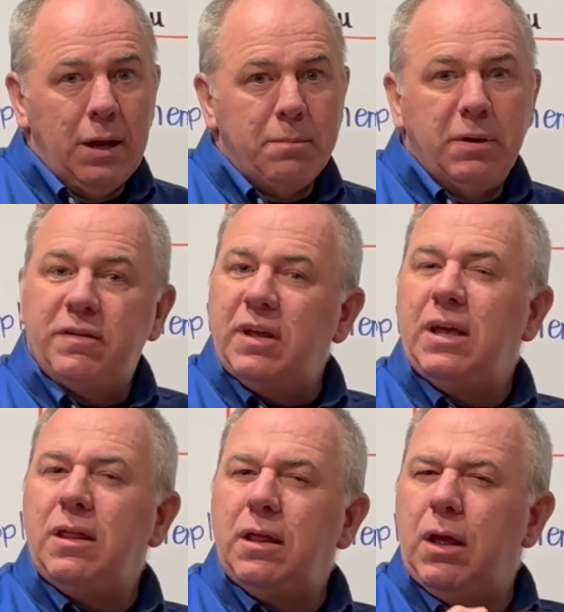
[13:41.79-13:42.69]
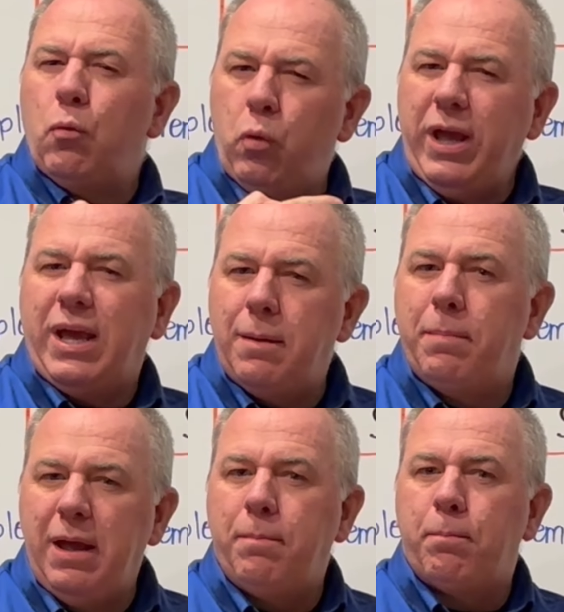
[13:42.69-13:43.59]
But see, we can
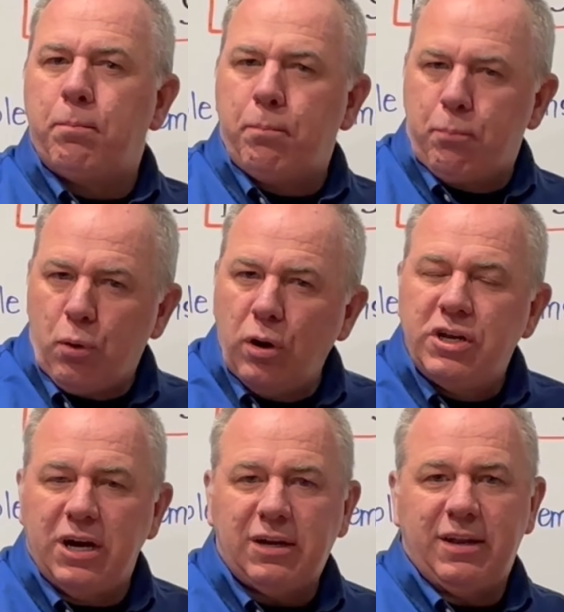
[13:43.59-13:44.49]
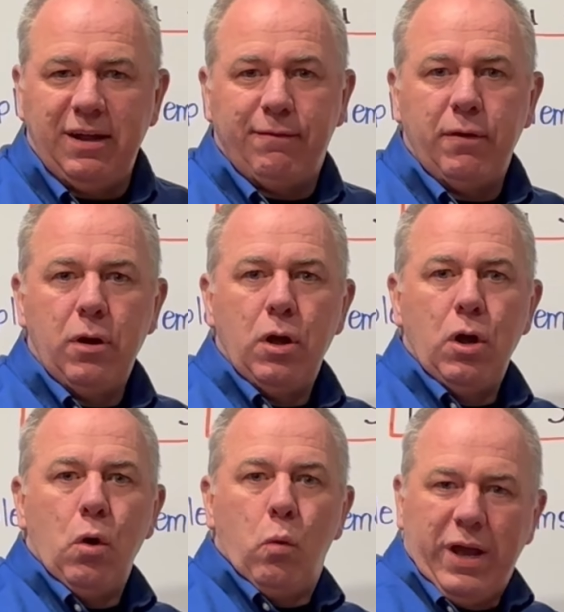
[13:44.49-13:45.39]
be productive.
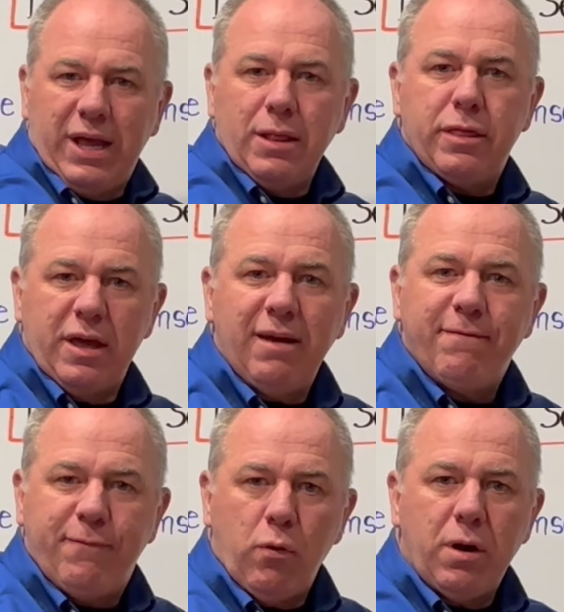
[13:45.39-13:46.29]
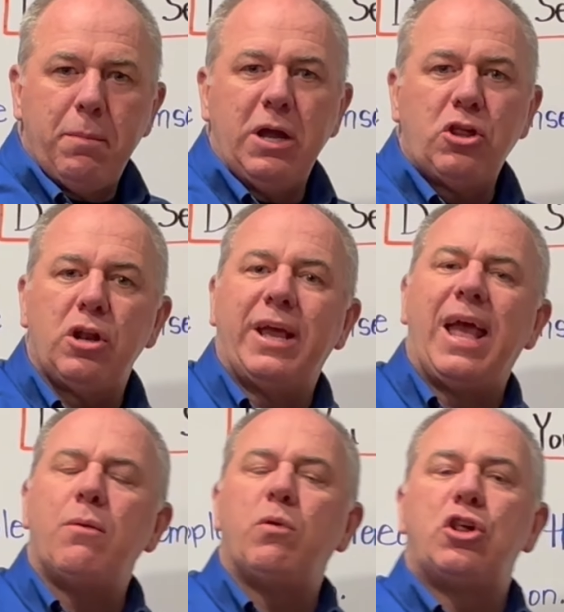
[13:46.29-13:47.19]
We can think four-dimensionally,
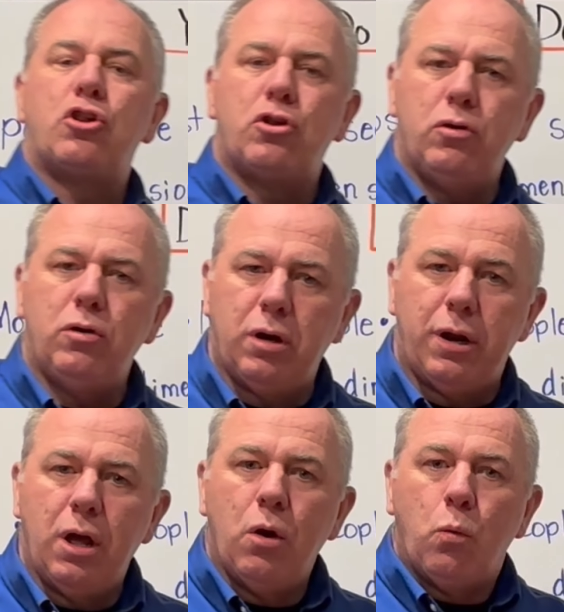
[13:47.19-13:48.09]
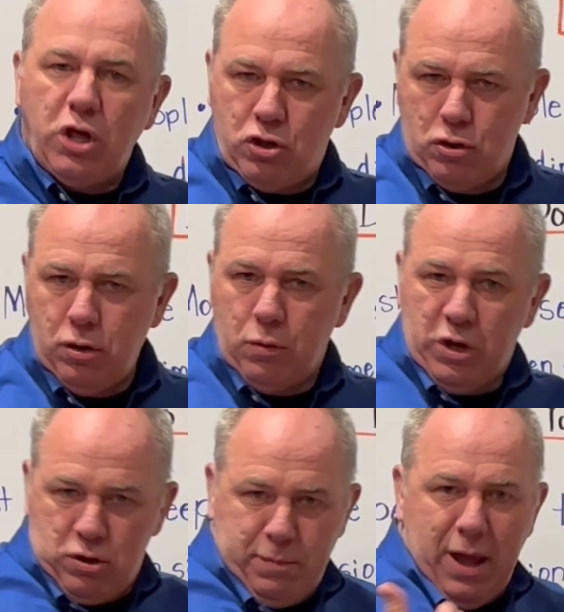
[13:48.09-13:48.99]
and we should. We
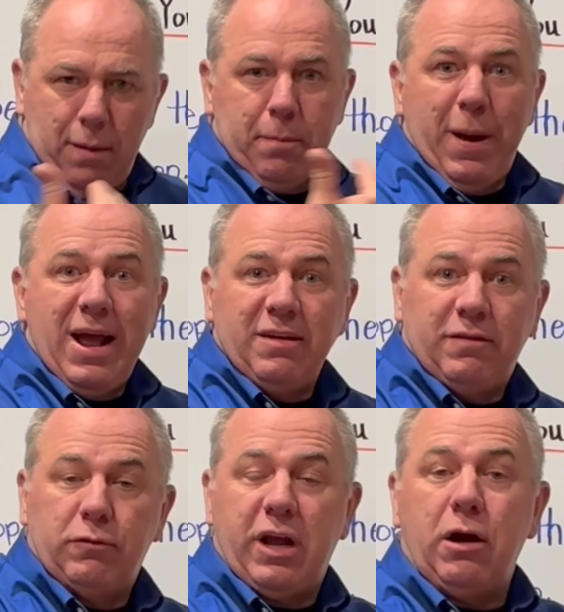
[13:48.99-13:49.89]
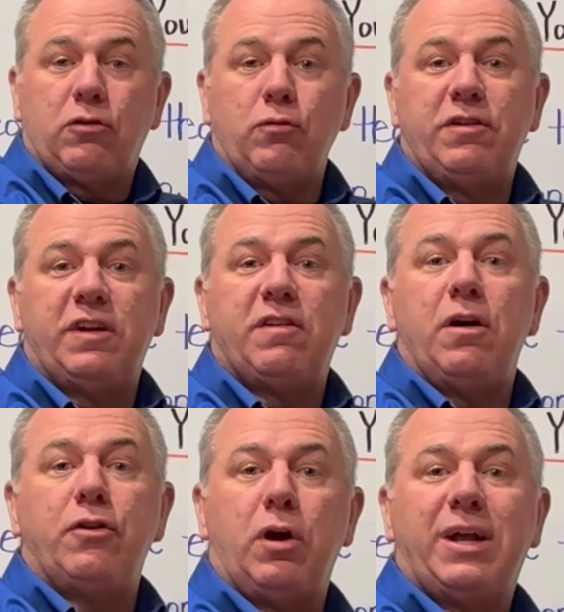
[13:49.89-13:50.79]
should be able to pass those characteristics
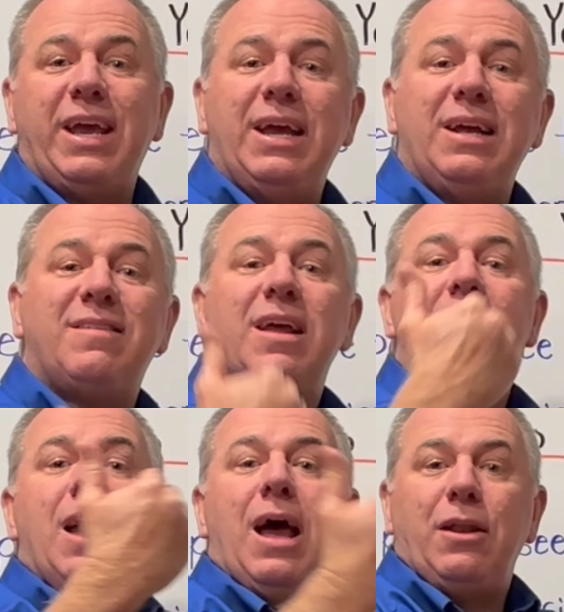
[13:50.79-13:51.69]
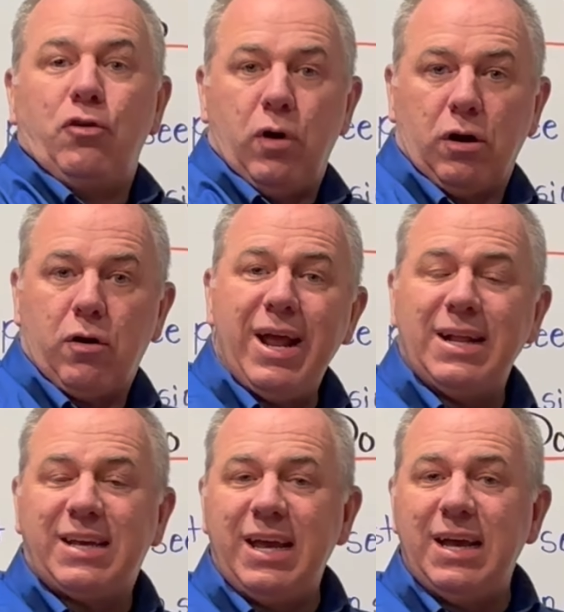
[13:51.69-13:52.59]
on to our kids, to our
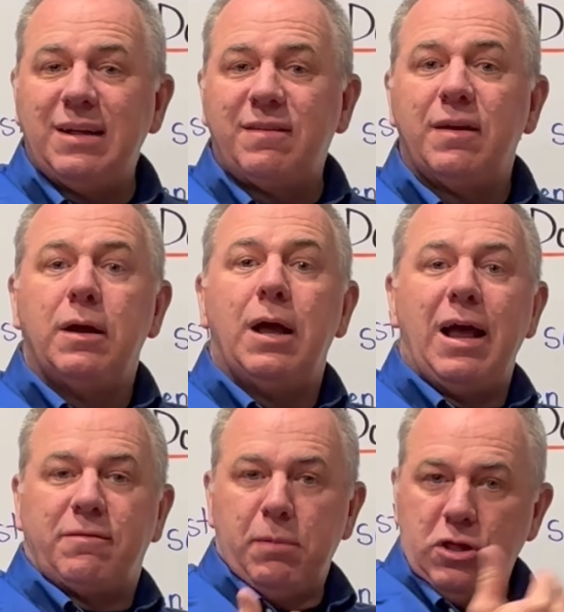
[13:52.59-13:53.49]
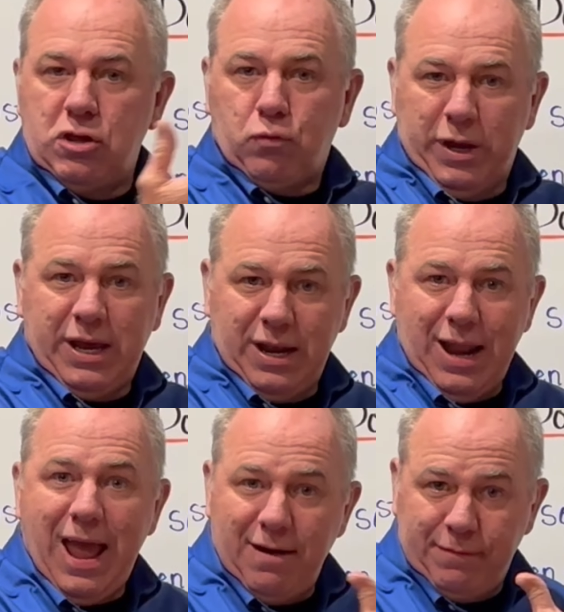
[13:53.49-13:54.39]
grandkids, as much as we can
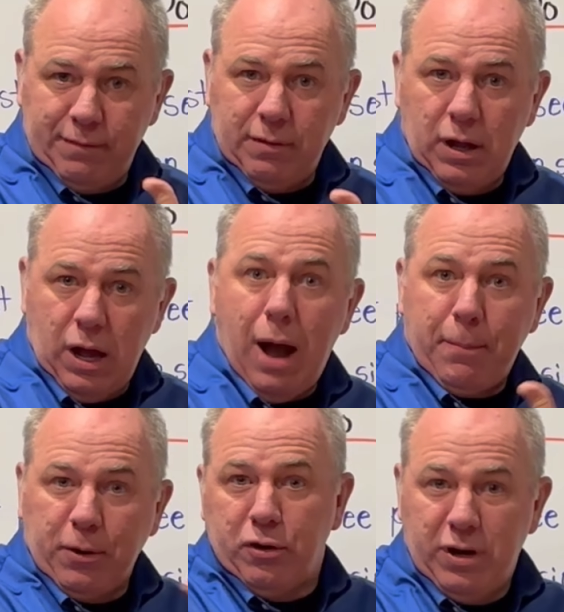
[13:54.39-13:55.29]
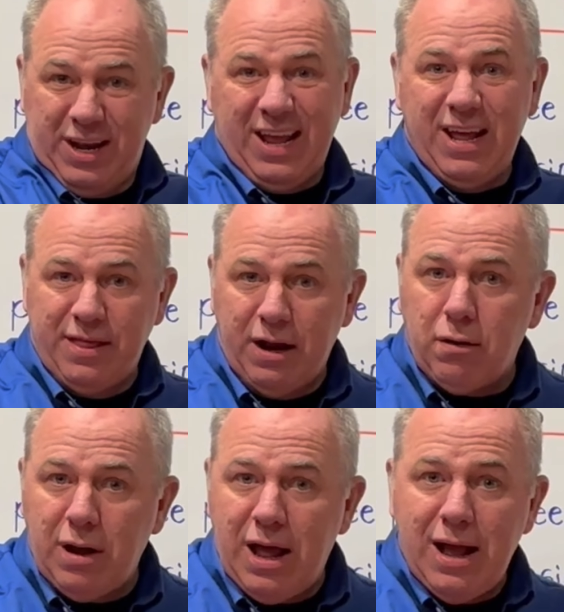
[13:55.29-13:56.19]
have opportunity in
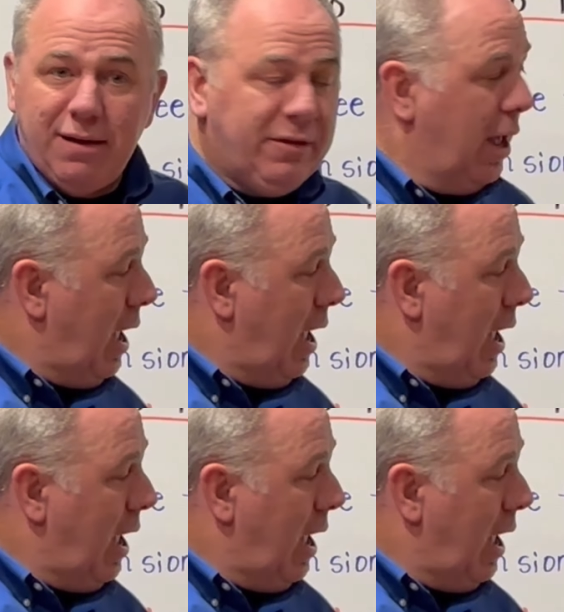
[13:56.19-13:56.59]
their lives.